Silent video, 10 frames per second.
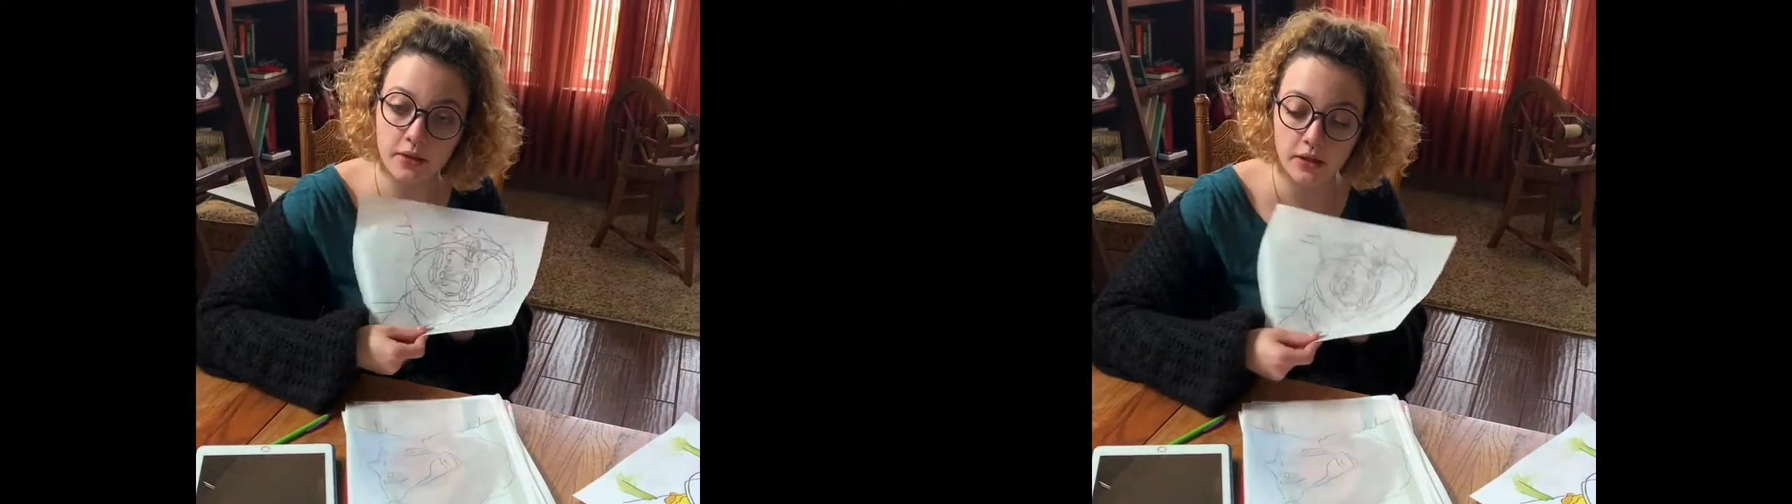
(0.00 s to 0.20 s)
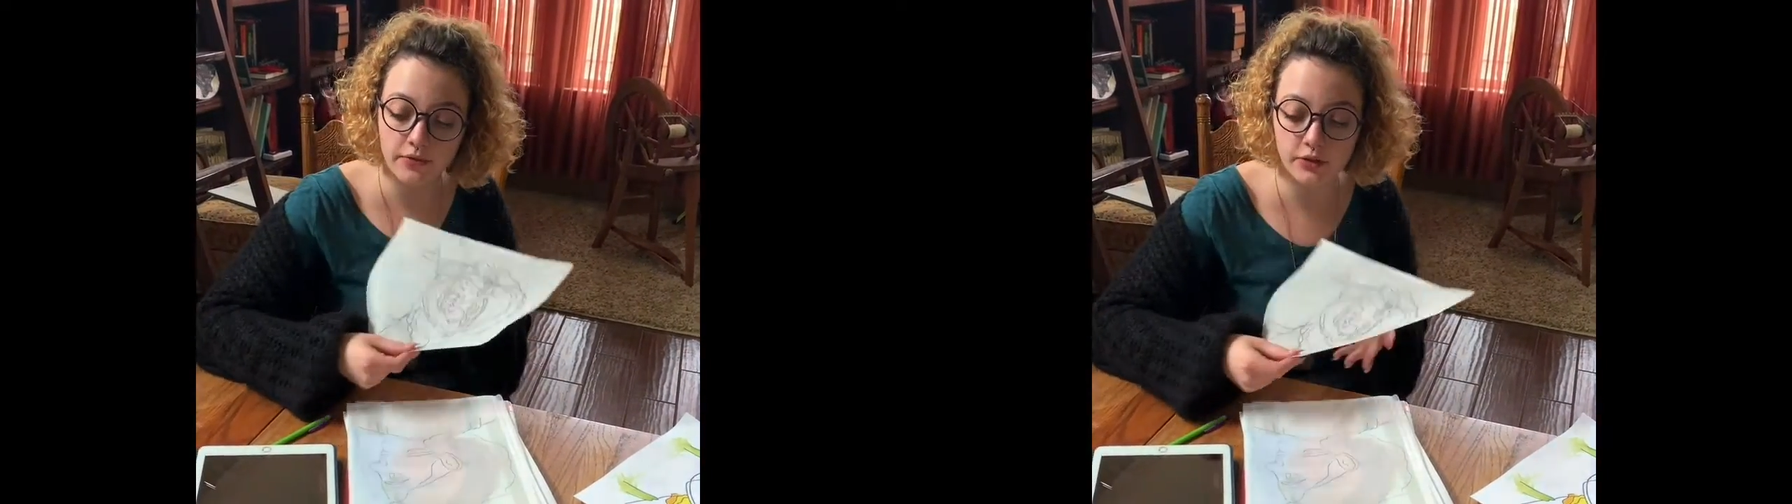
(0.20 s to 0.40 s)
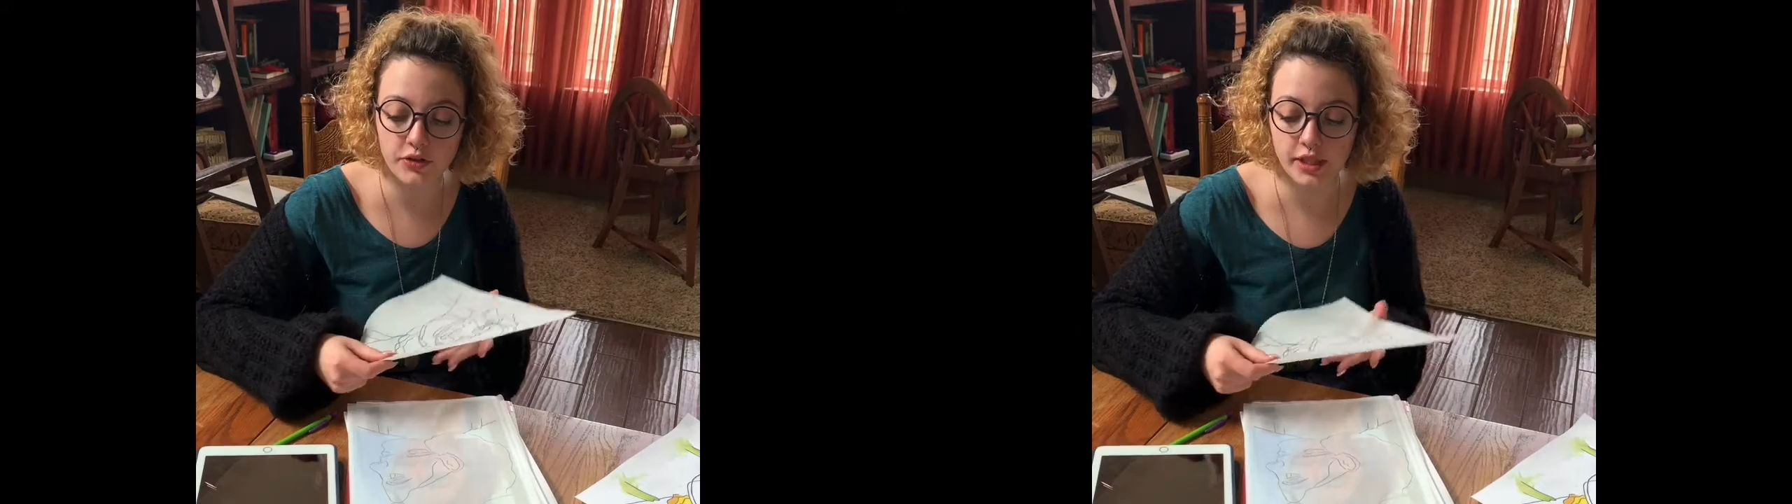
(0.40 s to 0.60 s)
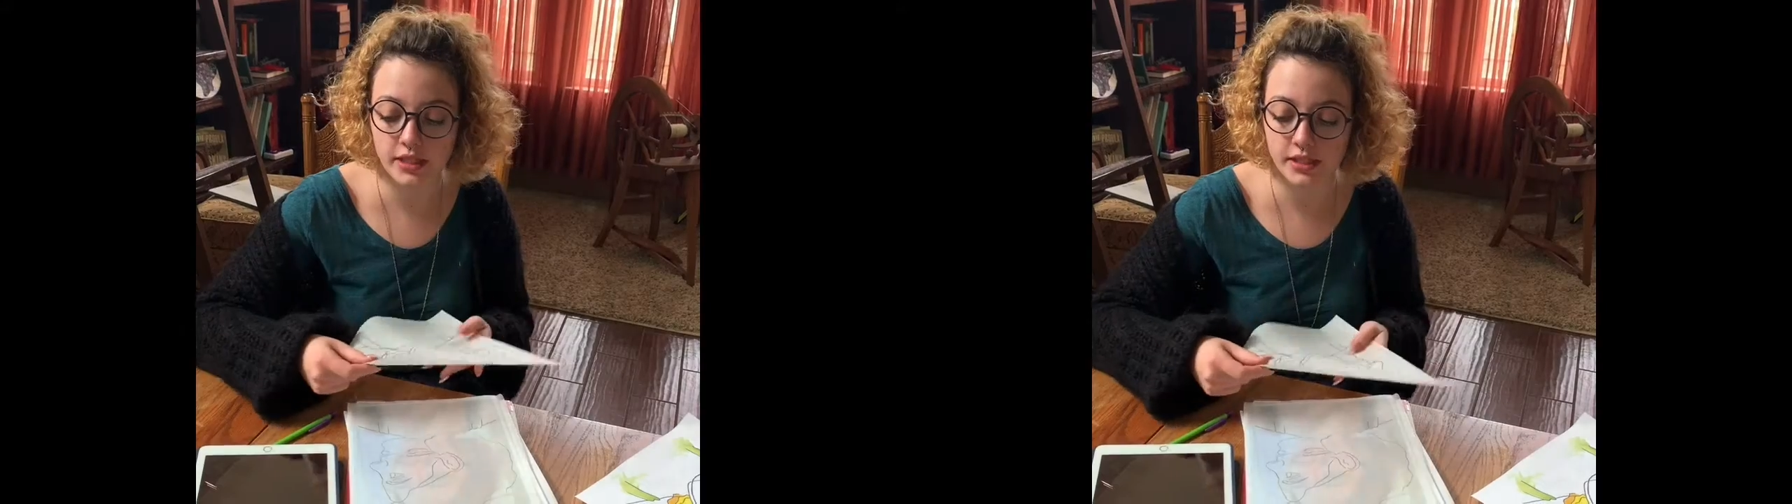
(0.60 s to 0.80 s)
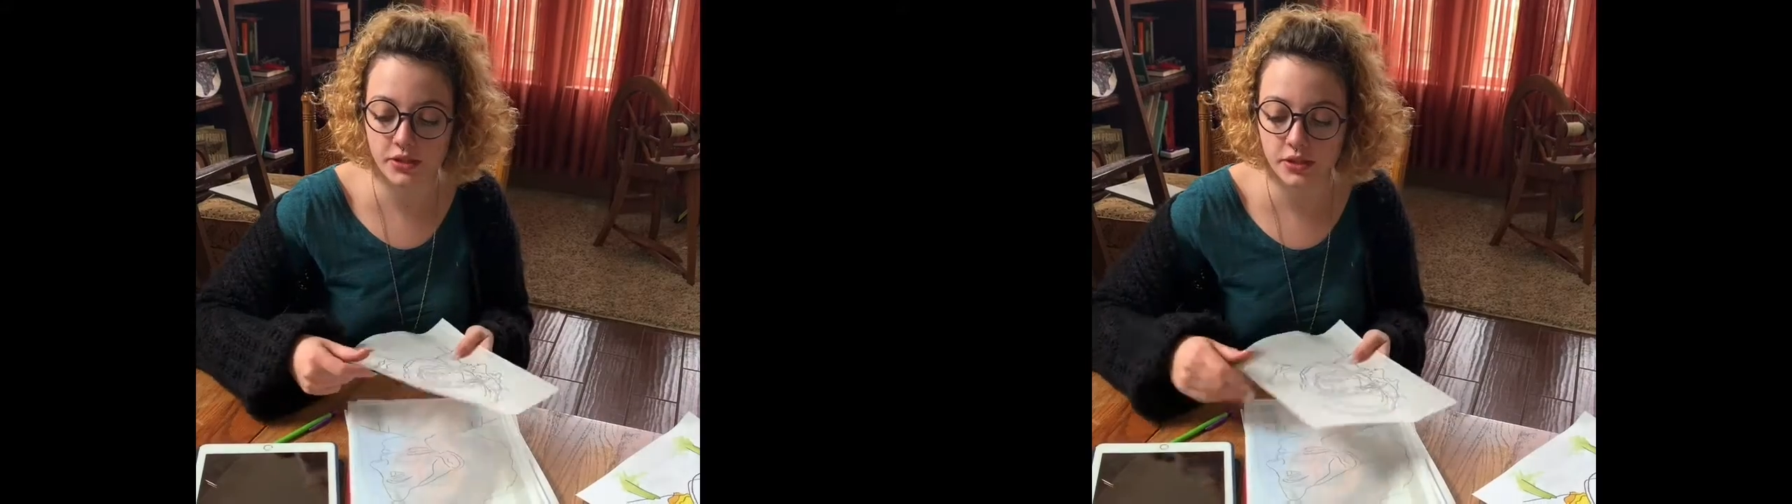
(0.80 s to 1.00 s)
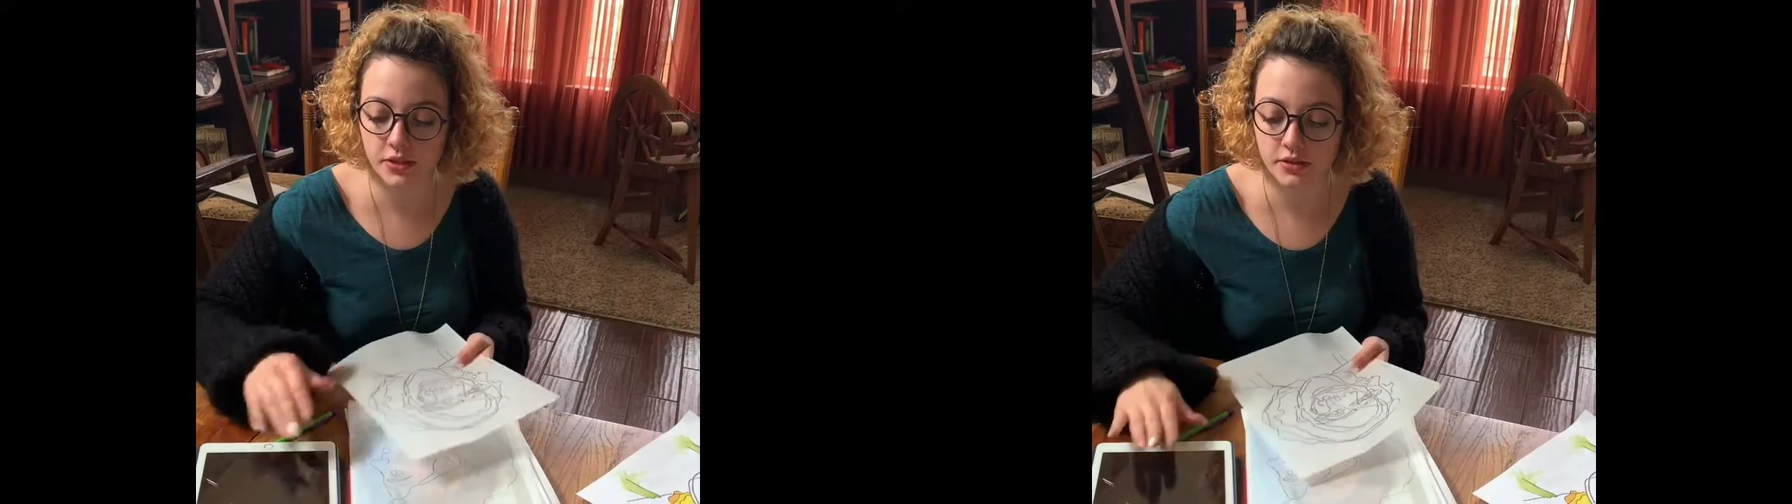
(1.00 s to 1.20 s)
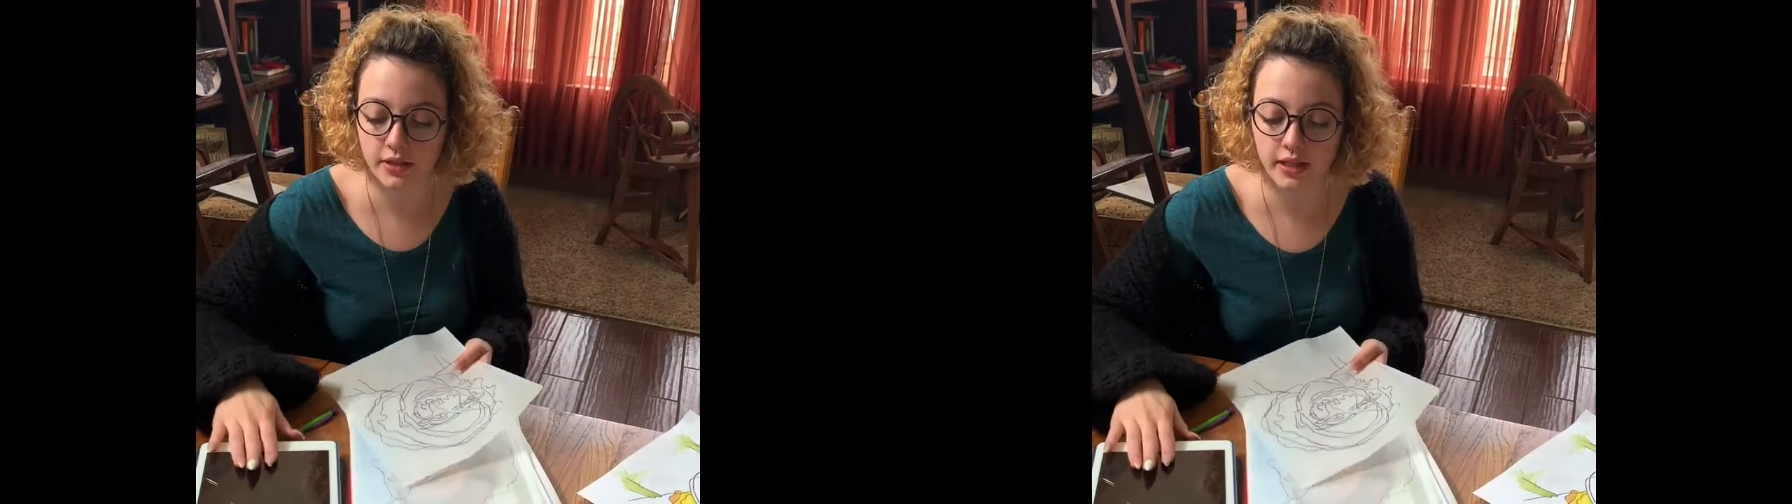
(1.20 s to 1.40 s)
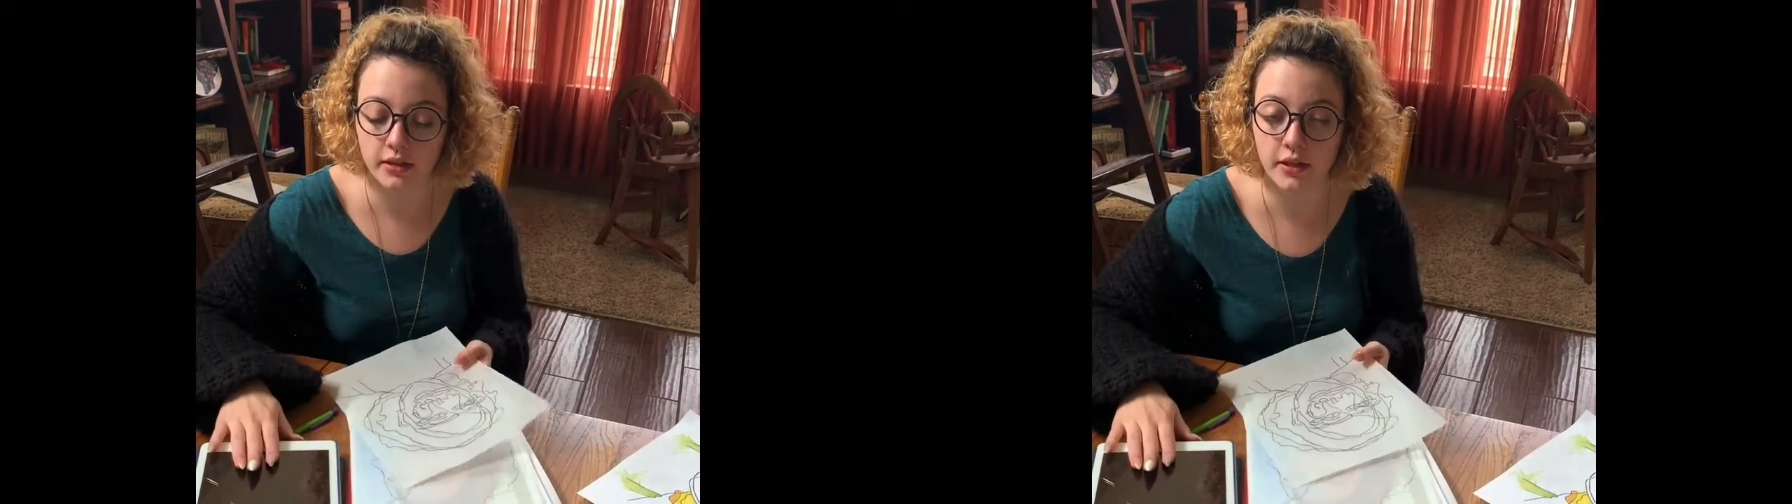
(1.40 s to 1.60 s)
or if you traced it just
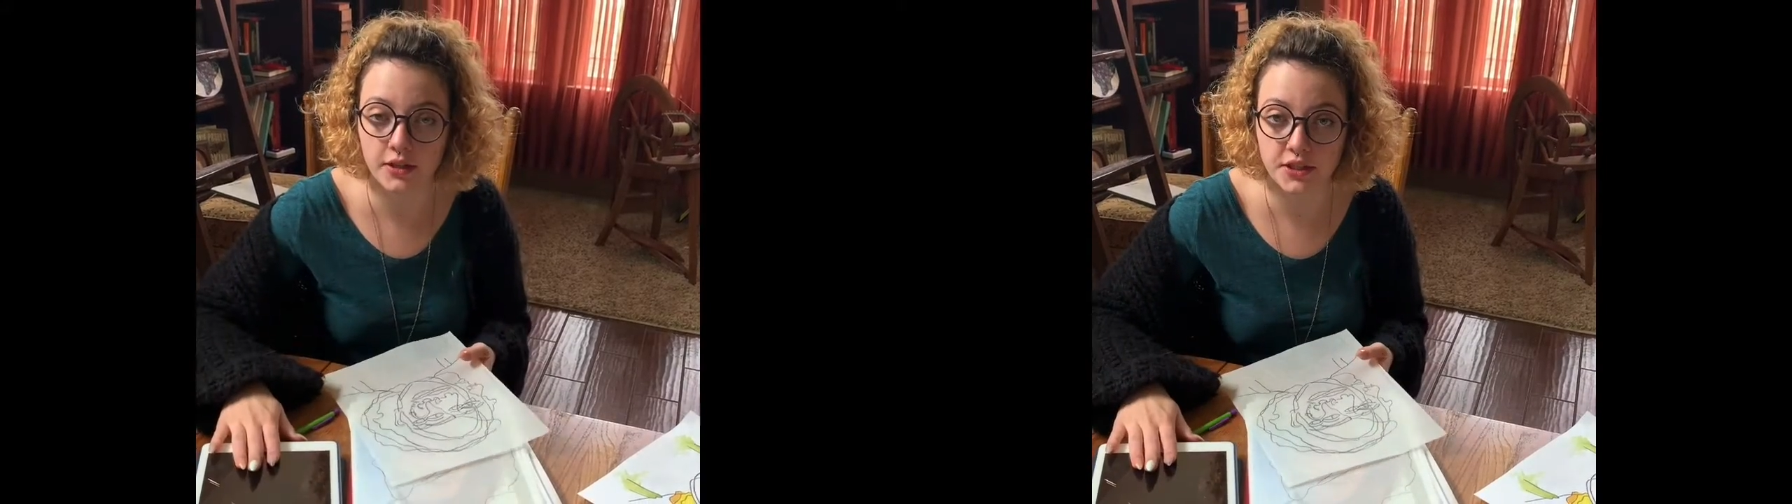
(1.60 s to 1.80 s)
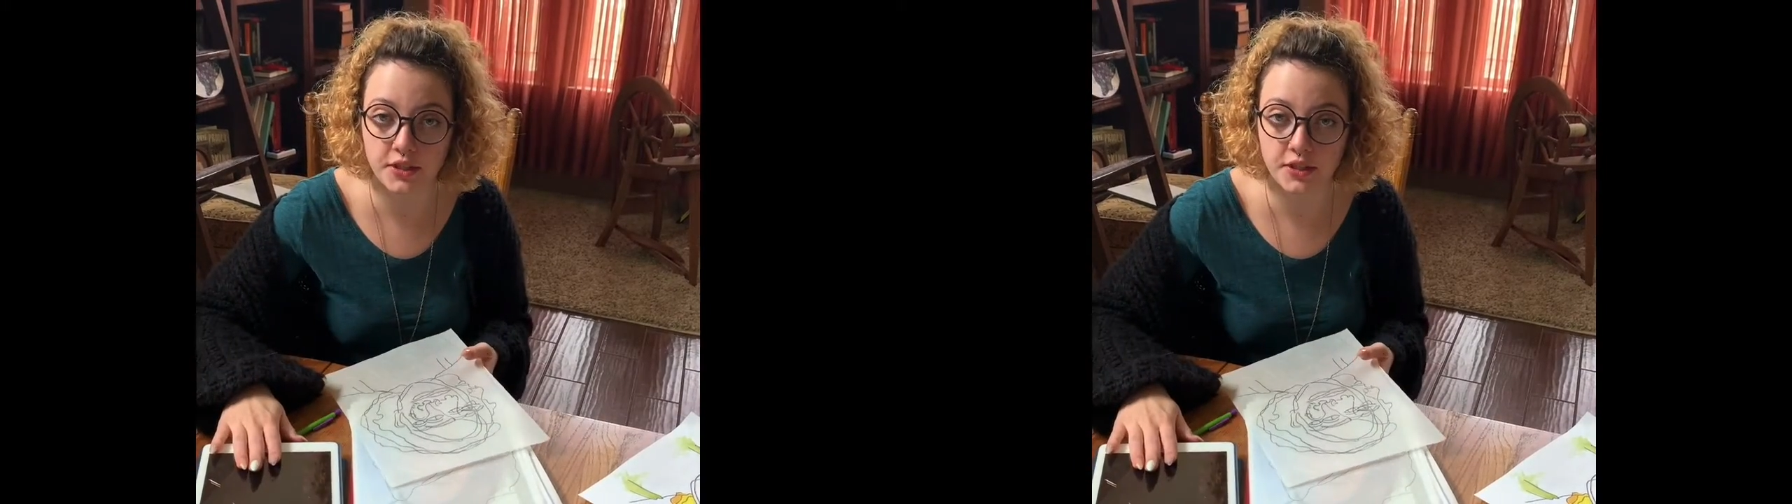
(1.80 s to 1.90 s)
directly onto